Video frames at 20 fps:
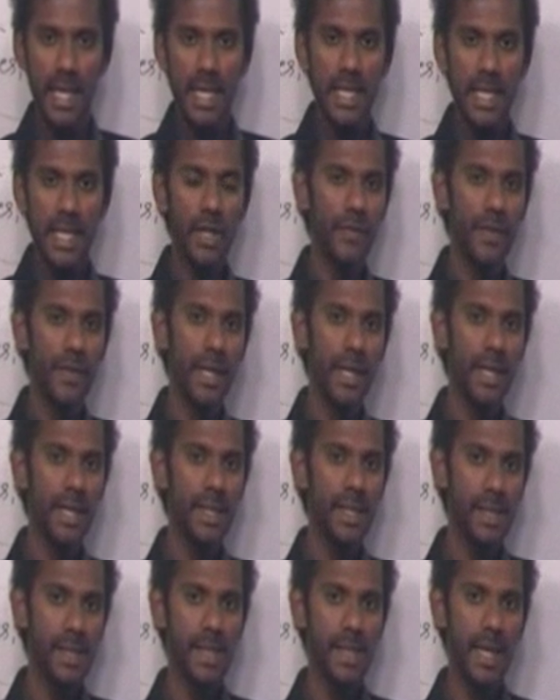If there
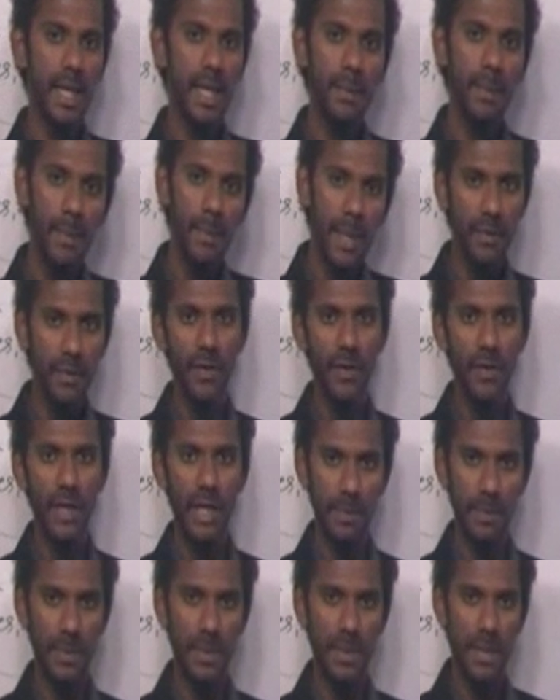is a main
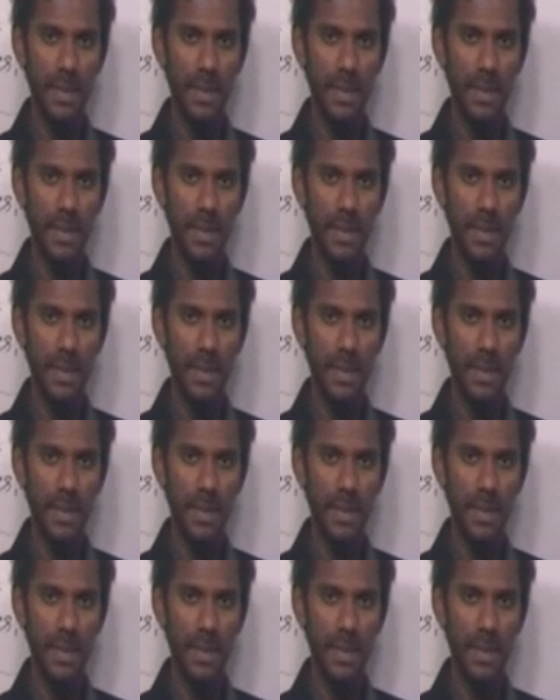verb